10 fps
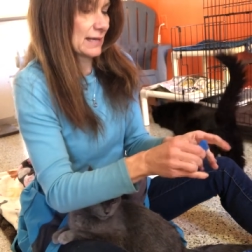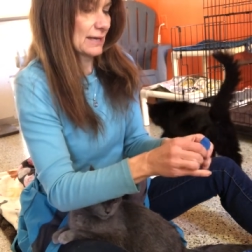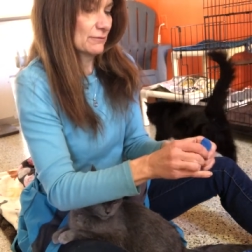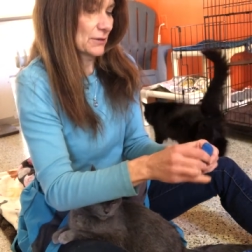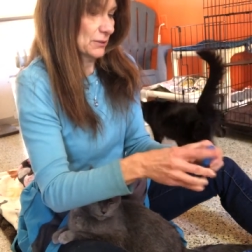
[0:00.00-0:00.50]

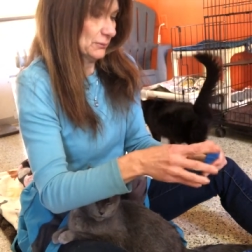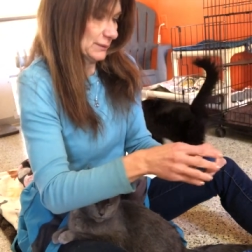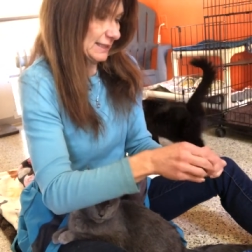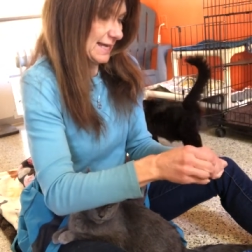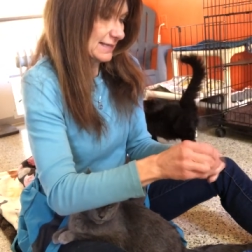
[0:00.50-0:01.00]
and very
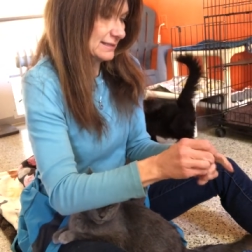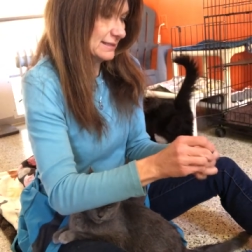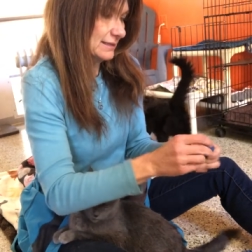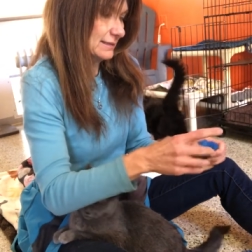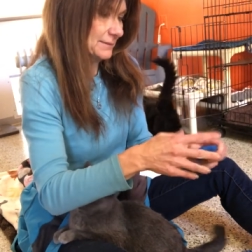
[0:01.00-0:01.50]

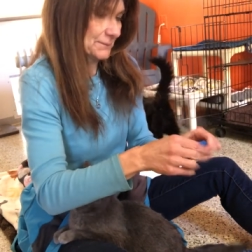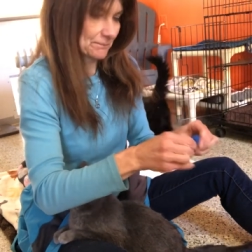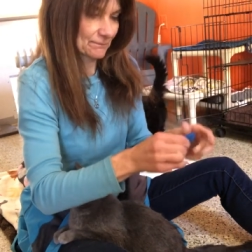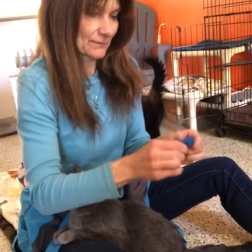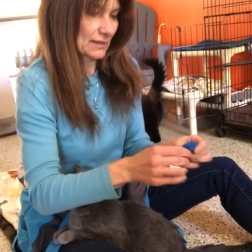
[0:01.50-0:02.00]
relaxing,
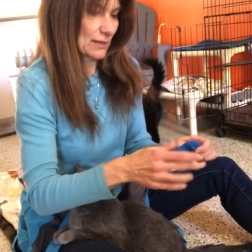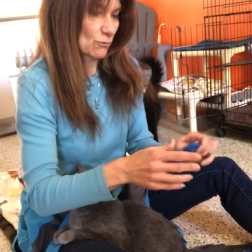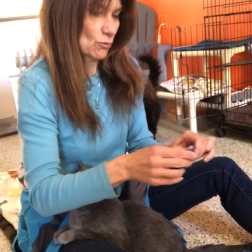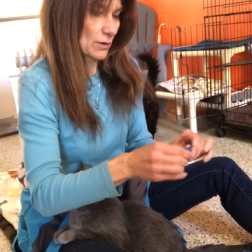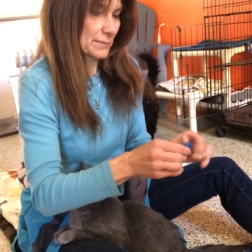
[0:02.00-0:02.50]
and
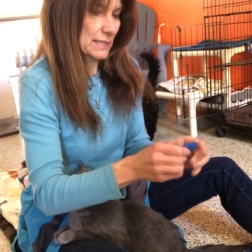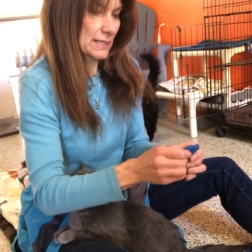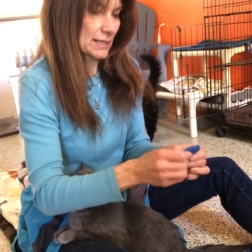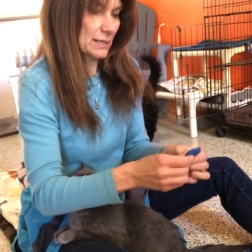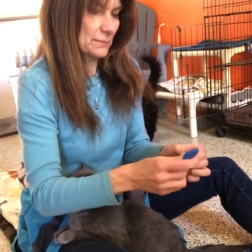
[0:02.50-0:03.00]
warming
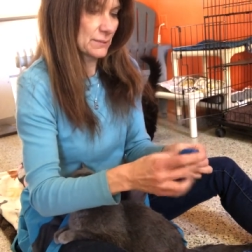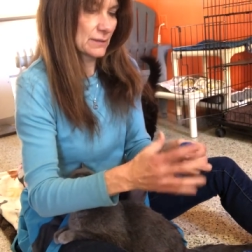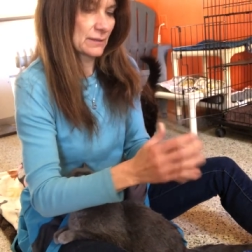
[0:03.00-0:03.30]
it up.